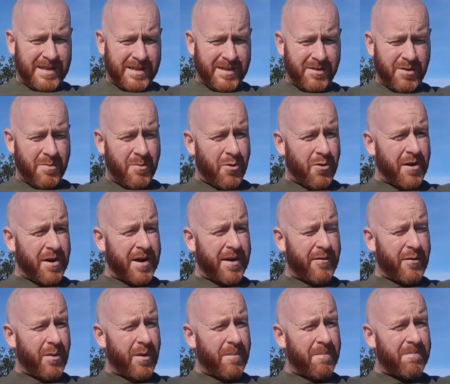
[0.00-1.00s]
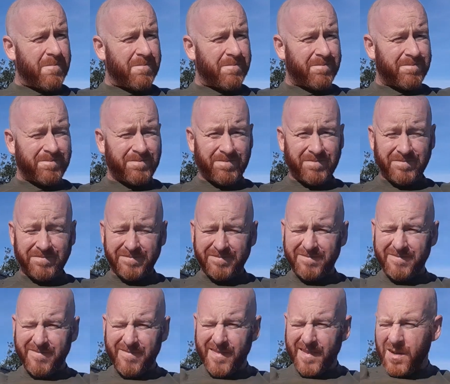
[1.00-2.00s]
Good morning, everyone.
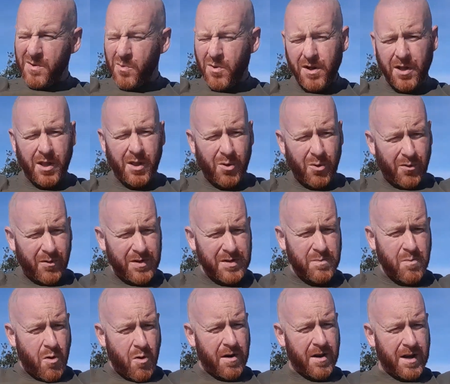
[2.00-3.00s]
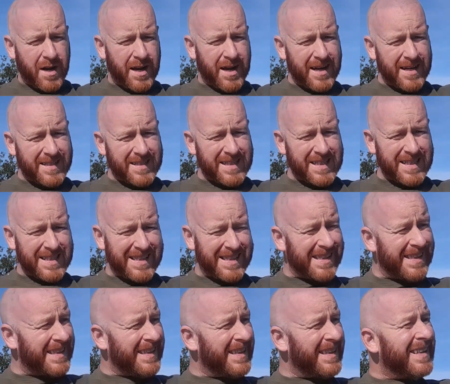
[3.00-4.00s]
What a glorious morning it is.
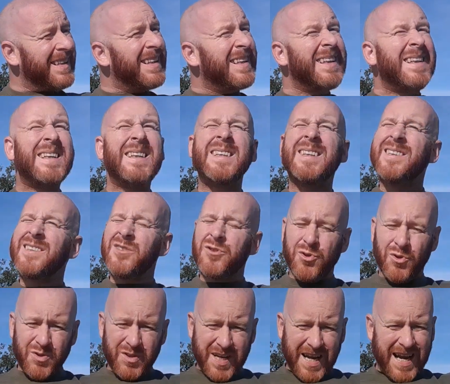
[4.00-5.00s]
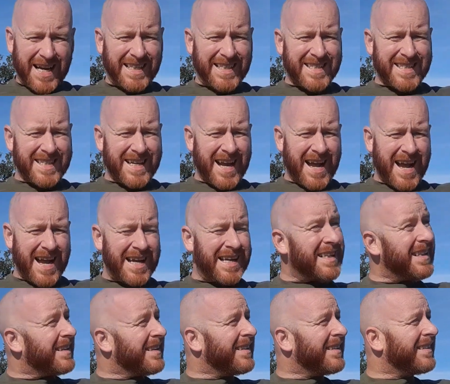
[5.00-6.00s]
Sun's high in the sky,
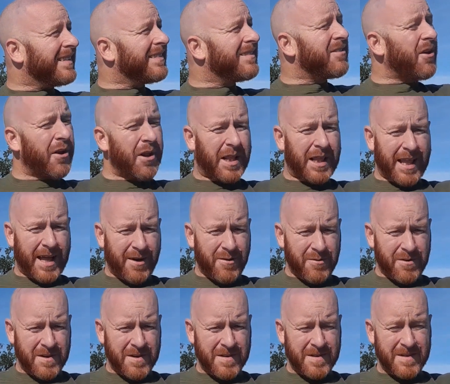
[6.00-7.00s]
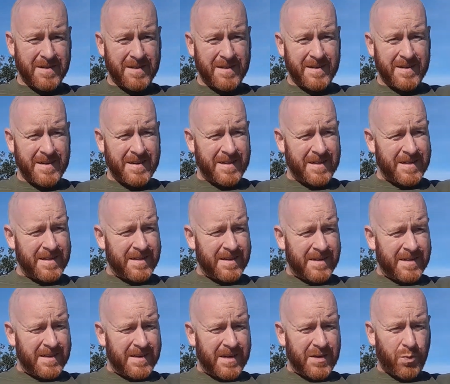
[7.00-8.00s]
not a cloud,
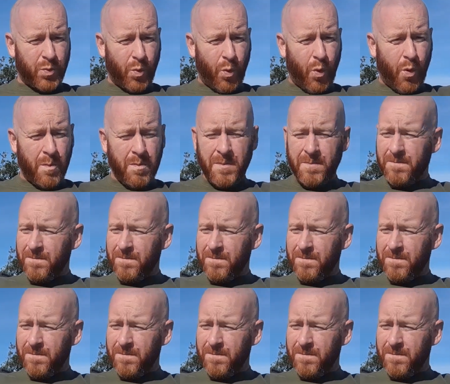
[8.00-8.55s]
it's warm.